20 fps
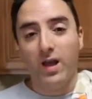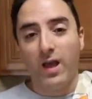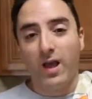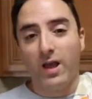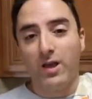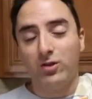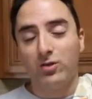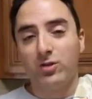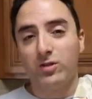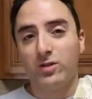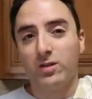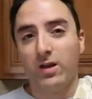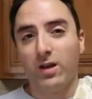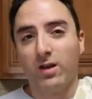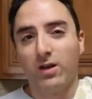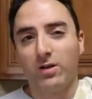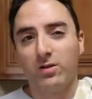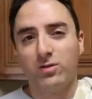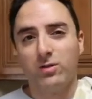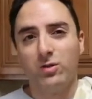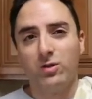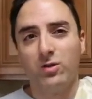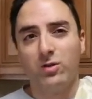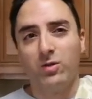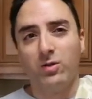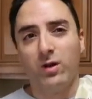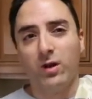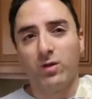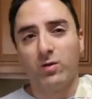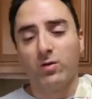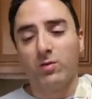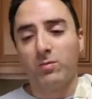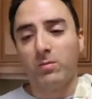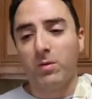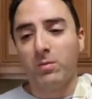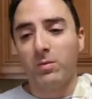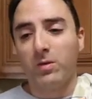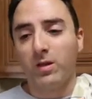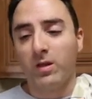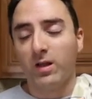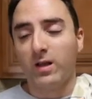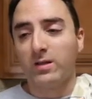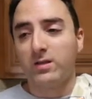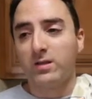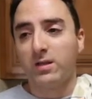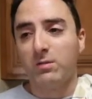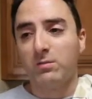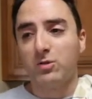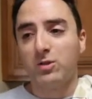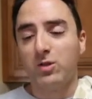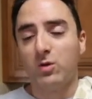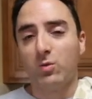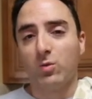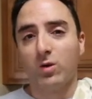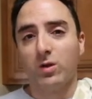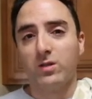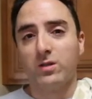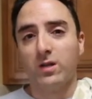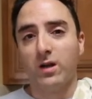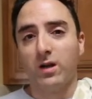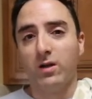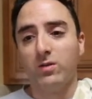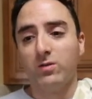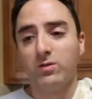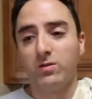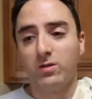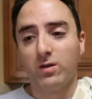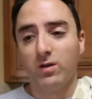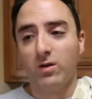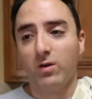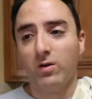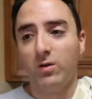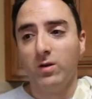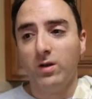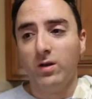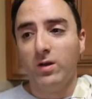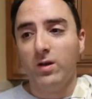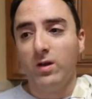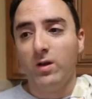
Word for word: Adri's getting on too and I don't remember the last time she was out so